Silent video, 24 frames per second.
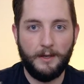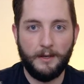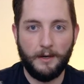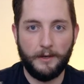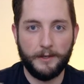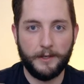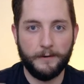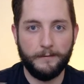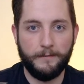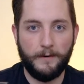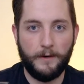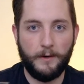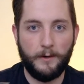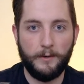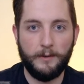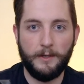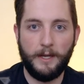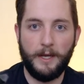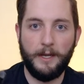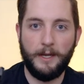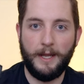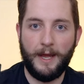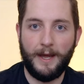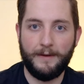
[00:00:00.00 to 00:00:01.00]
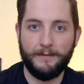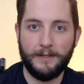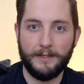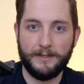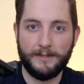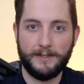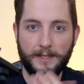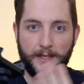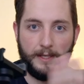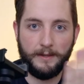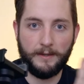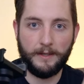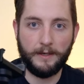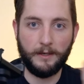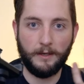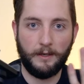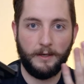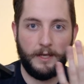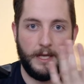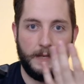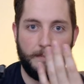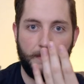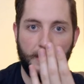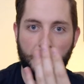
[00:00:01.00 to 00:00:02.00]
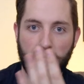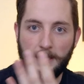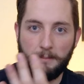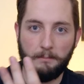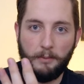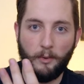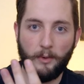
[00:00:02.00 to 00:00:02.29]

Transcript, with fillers: on your phone and have it sitting there keeping it